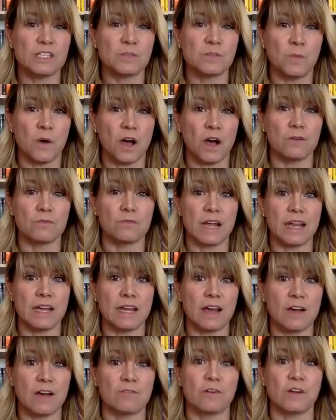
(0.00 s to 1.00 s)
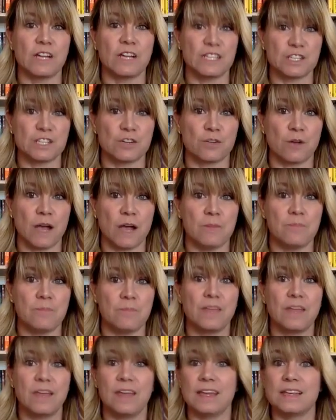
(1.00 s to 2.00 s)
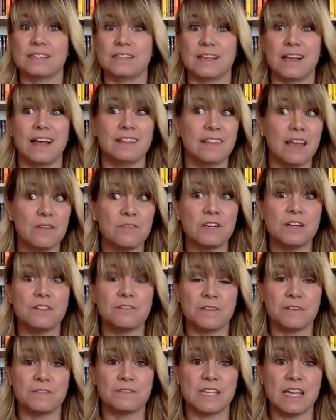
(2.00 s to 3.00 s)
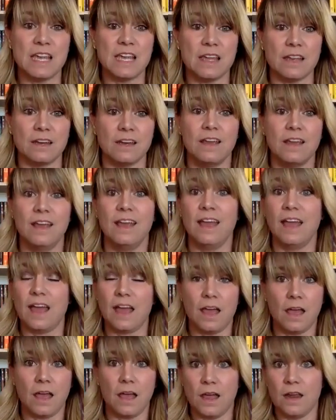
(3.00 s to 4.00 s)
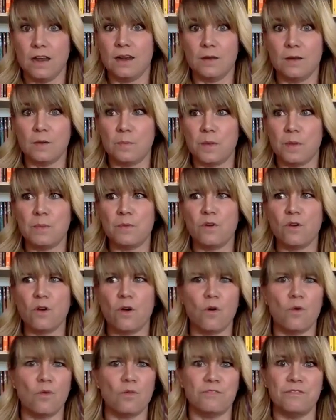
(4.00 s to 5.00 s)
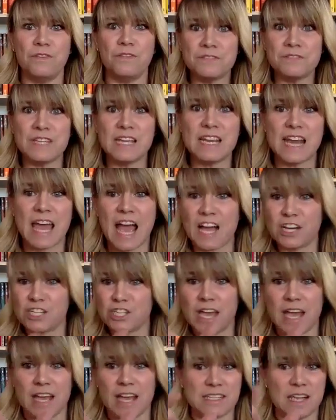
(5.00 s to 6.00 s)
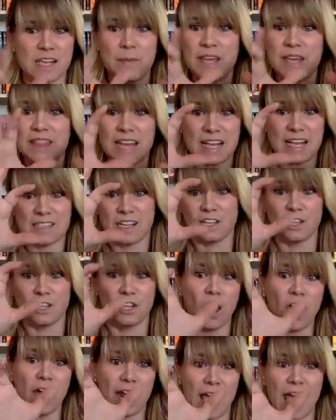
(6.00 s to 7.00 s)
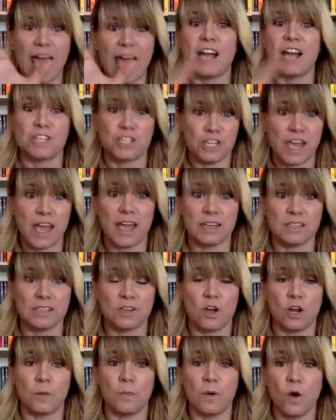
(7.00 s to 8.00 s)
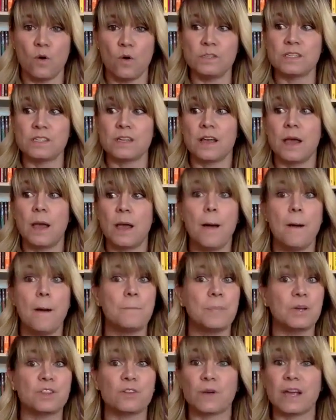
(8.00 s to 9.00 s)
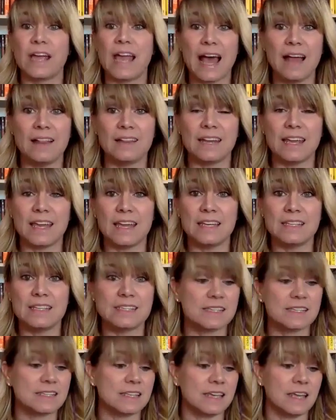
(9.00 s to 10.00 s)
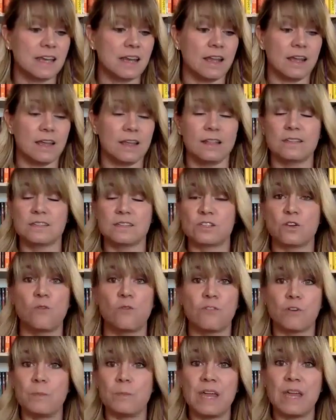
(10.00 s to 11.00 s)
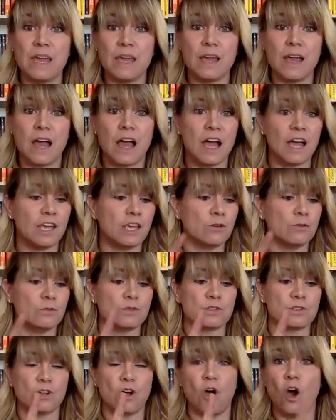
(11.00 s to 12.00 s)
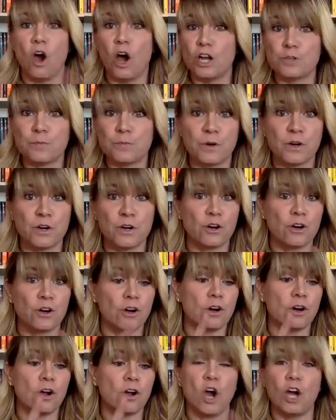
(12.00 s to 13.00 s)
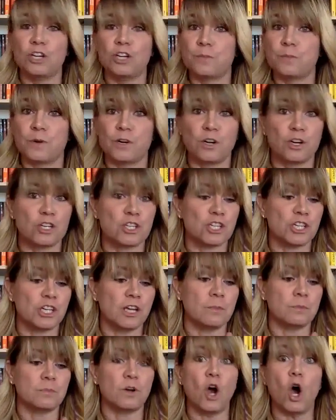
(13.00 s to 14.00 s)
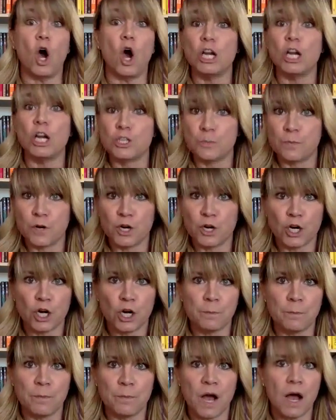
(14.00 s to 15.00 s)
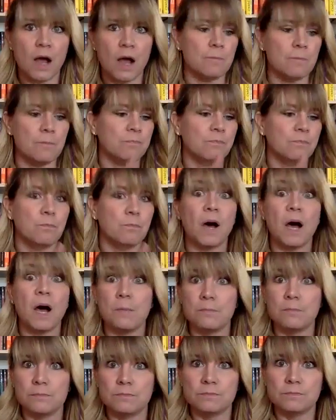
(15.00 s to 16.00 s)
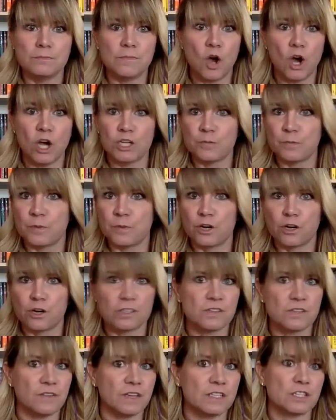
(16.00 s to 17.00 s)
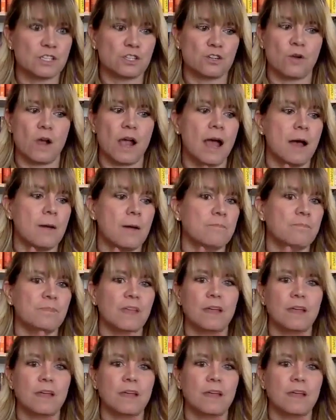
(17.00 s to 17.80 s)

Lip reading: spot right now for Instagram, is 11 to 15. And people go, 15 hashtags? I mean, that's a lot of hashtags on a post. But the reality is that, so for me, I use entrepreneur, entrepreneurship, entrepreneur, mom entrepreneurs of Instagram.